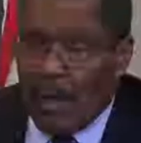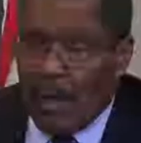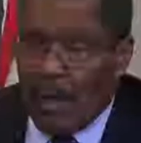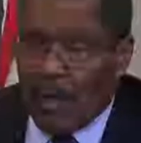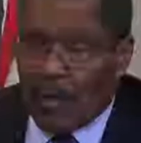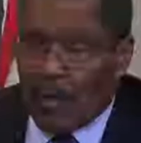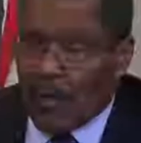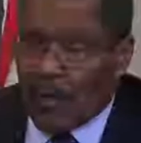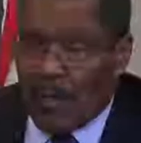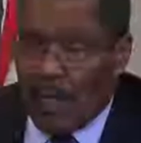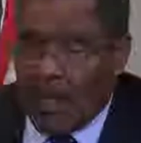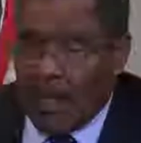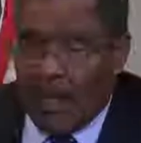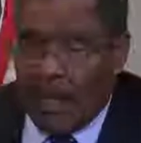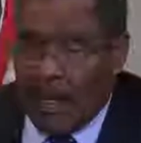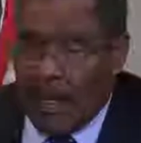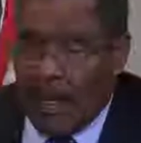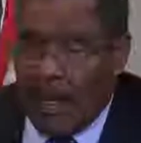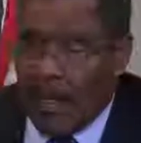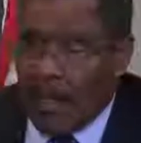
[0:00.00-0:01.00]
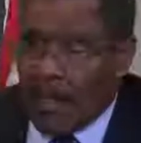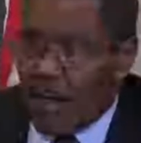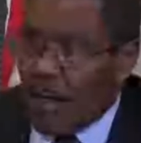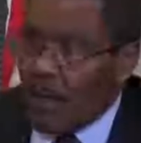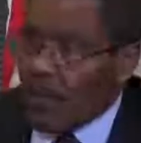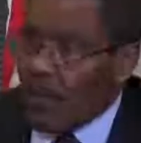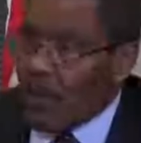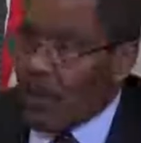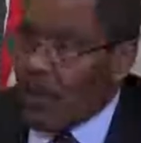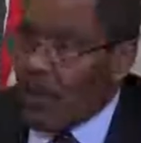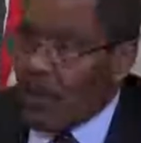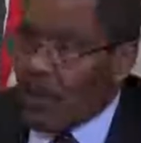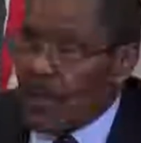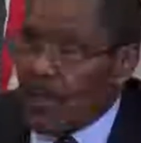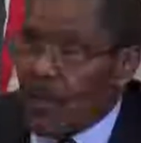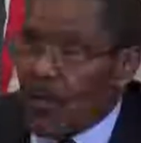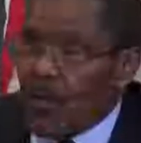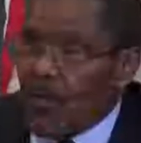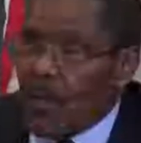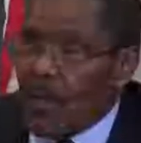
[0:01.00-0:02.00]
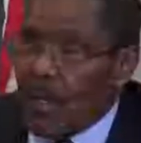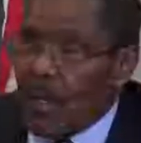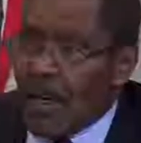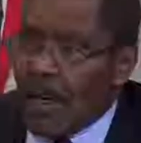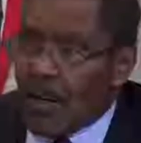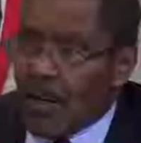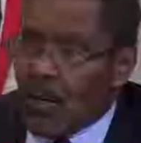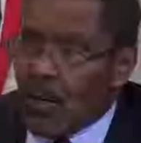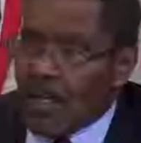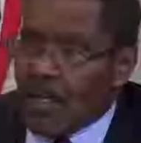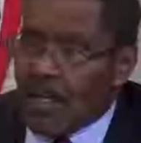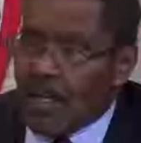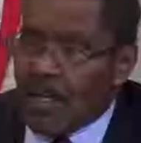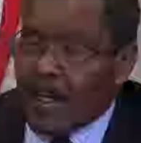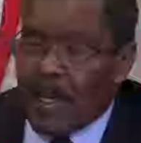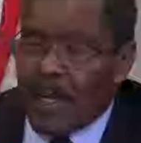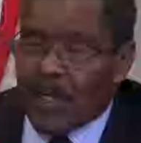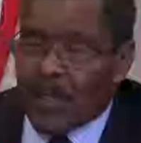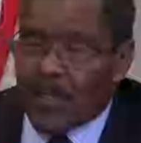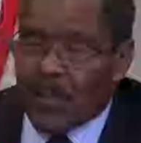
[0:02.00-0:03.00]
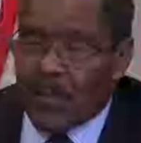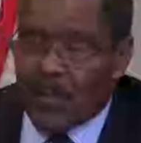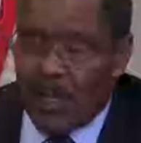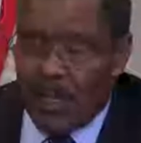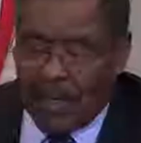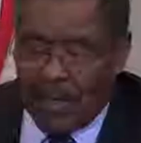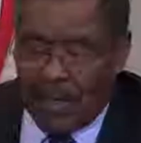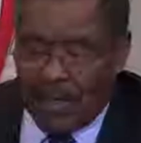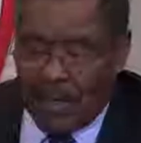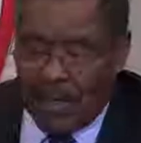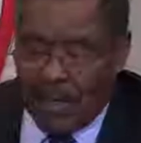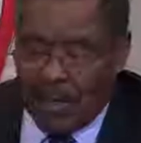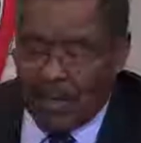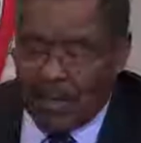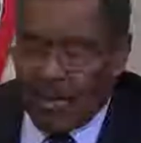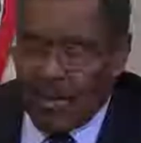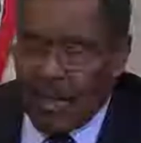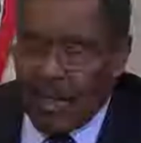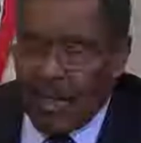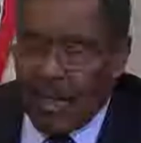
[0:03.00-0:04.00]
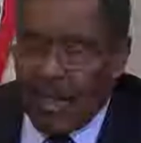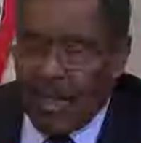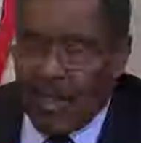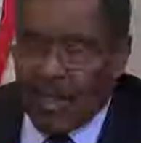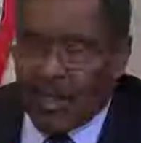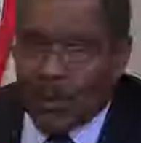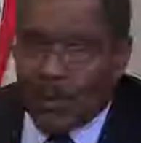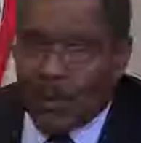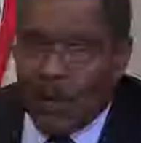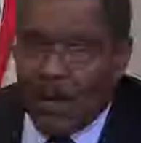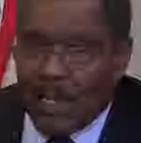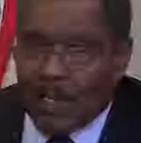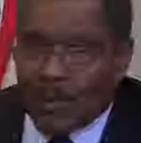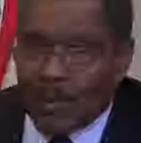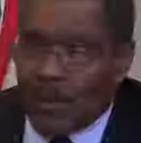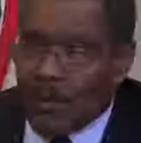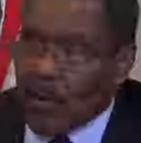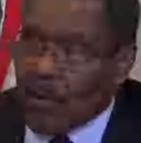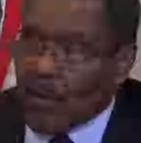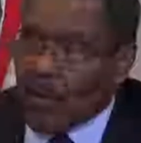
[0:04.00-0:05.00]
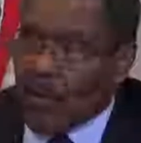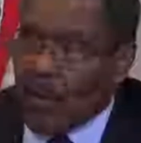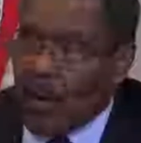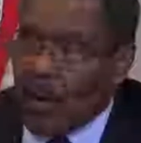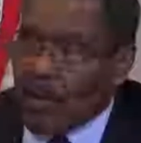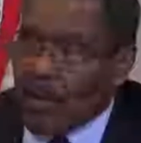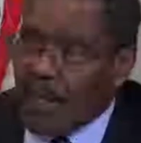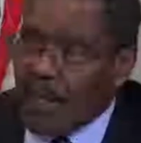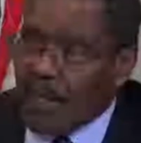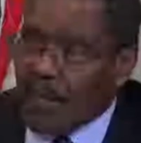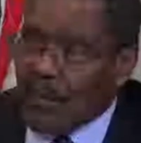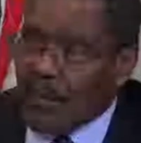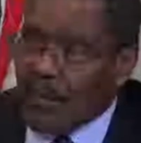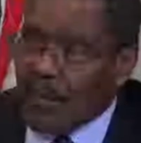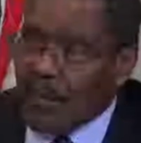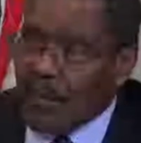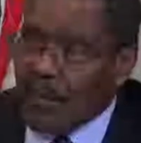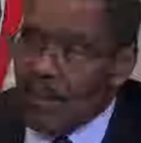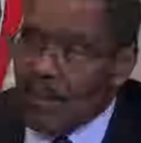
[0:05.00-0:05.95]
as I said, then it ended up with a question and answer that he surprised me with the prompt answer